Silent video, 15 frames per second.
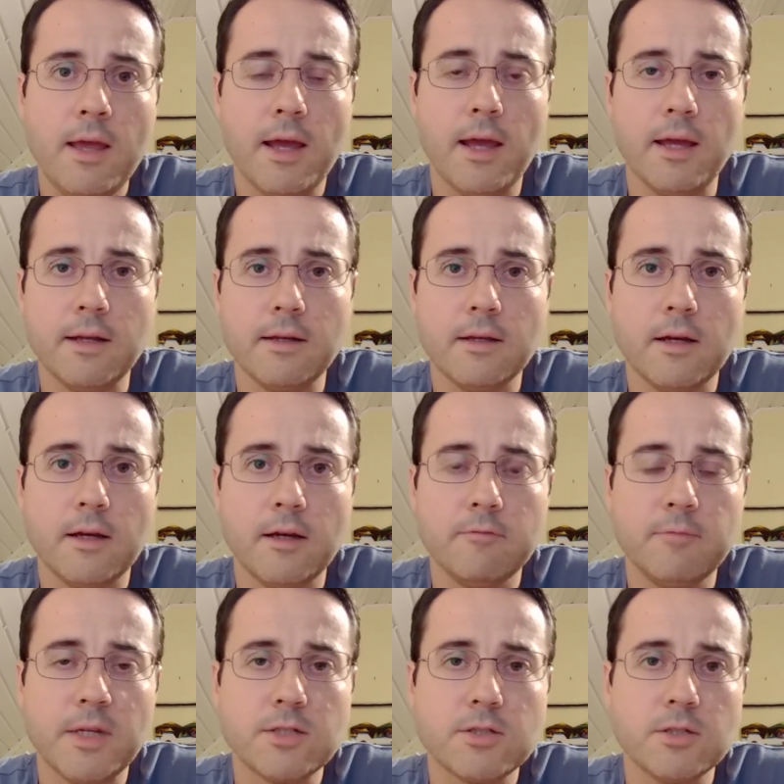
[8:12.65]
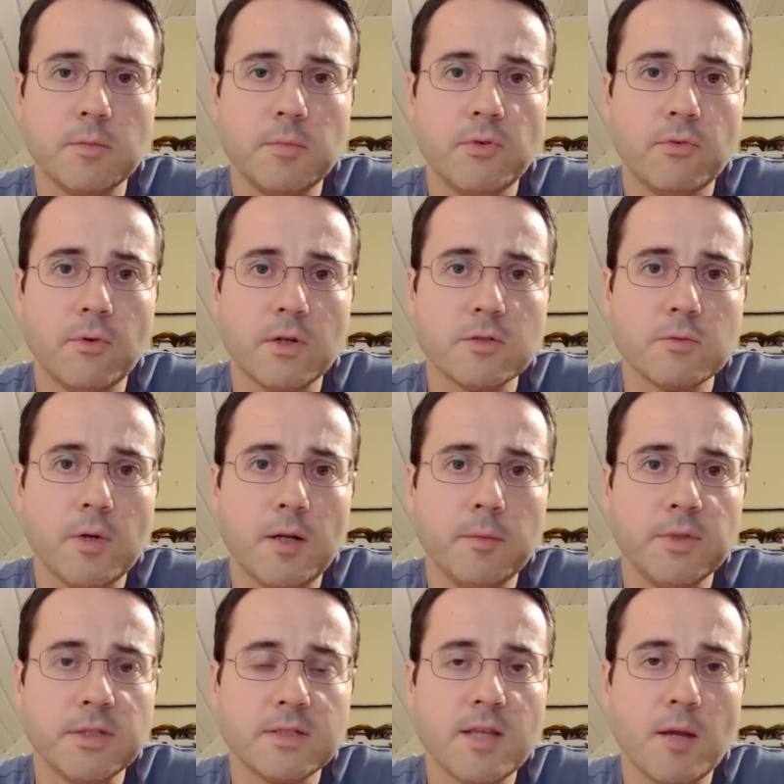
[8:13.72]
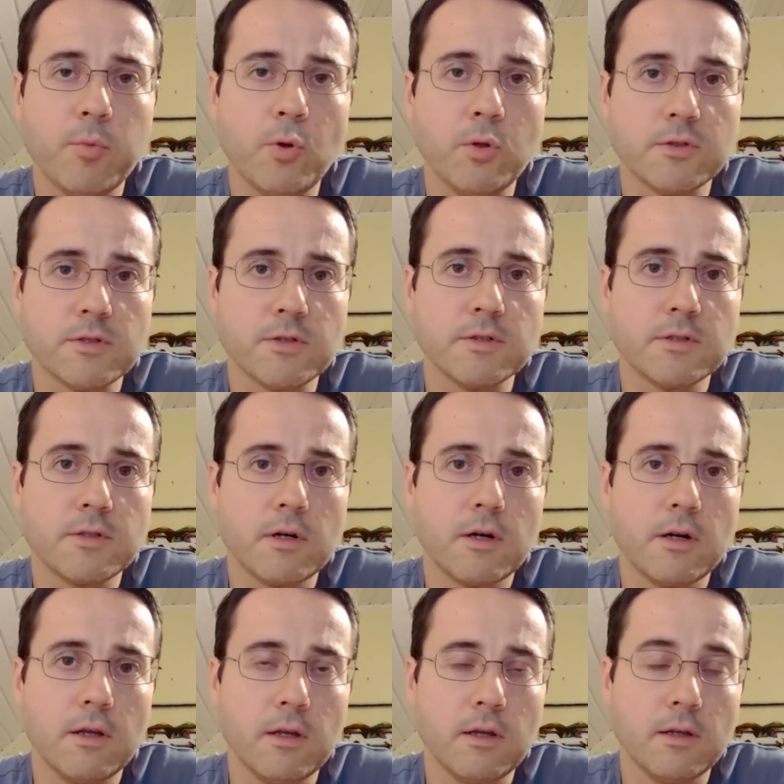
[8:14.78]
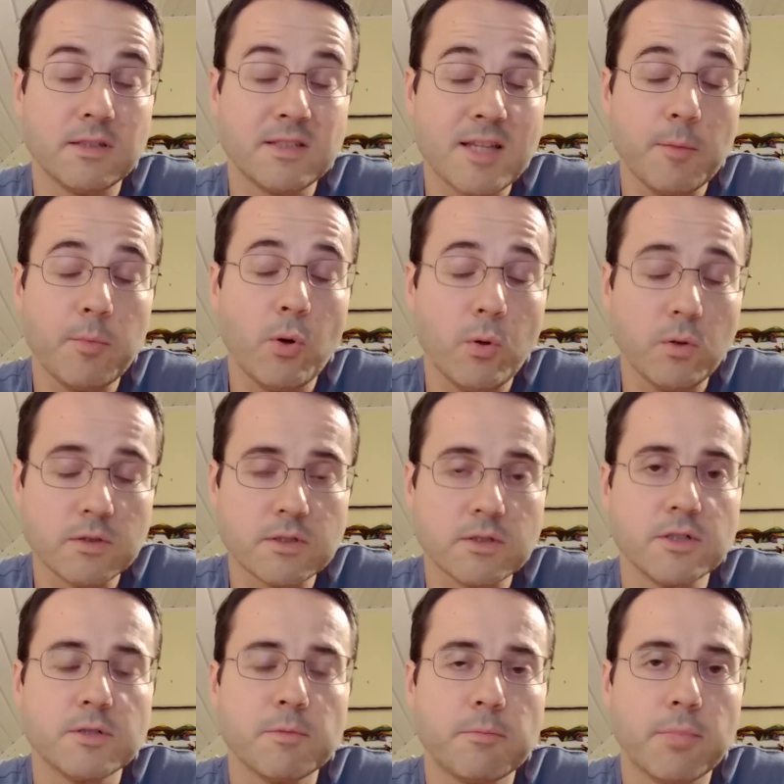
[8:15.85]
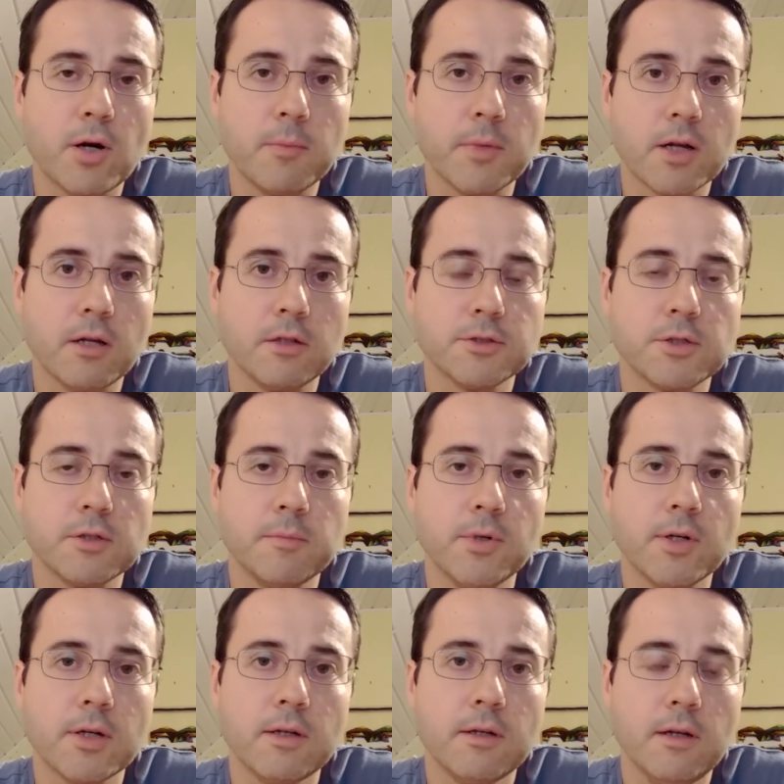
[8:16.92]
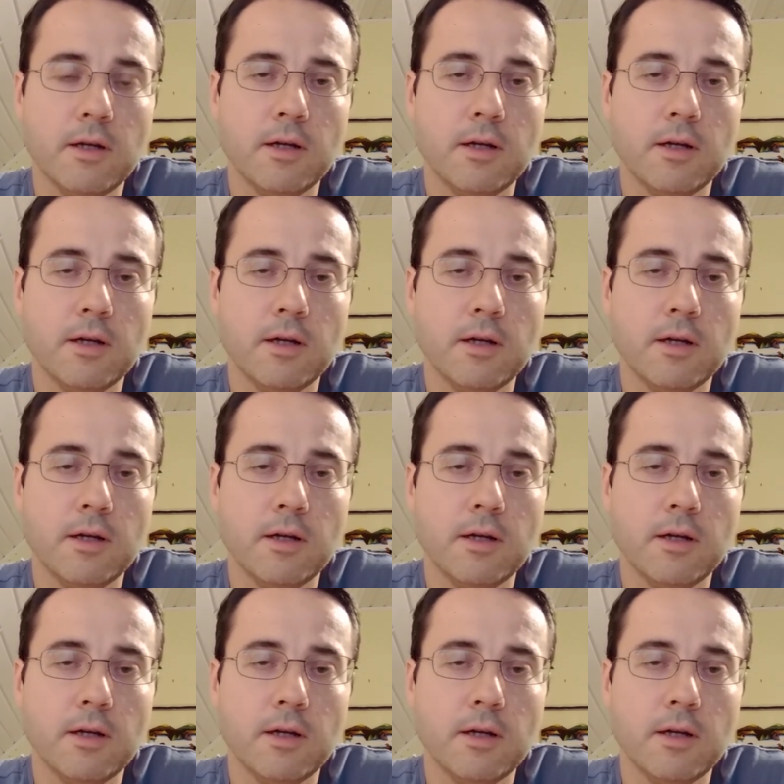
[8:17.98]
And I've mentioned it before as well, but Sepp Holzer's Permaculture book,